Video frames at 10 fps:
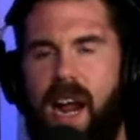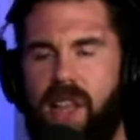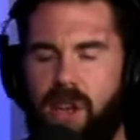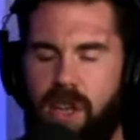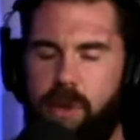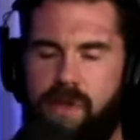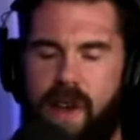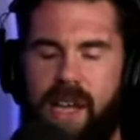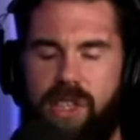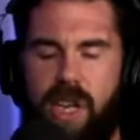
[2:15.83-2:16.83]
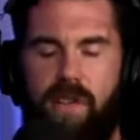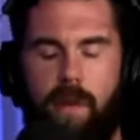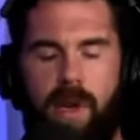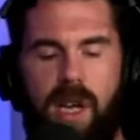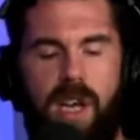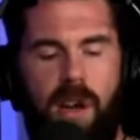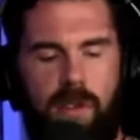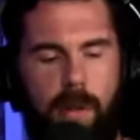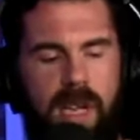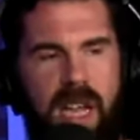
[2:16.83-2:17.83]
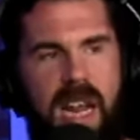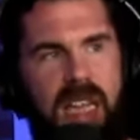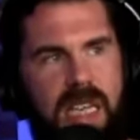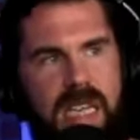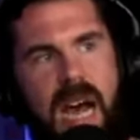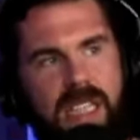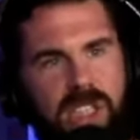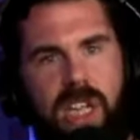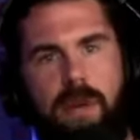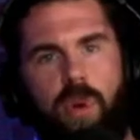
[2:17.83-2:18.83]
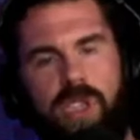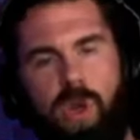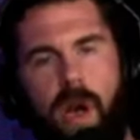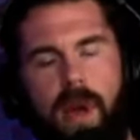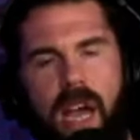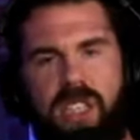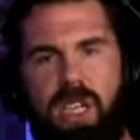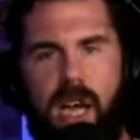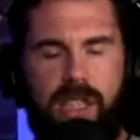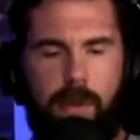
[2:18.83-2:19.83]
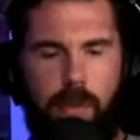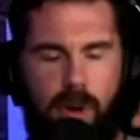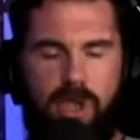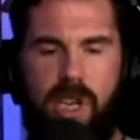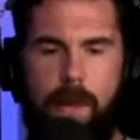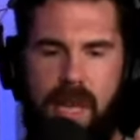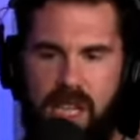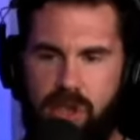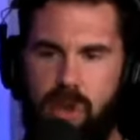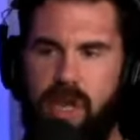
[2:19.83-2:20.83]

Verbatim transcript: And I mm-hmm. thought that was fascinating from a from a connect the dot standpoint. So I'm as a as a person, I'm a history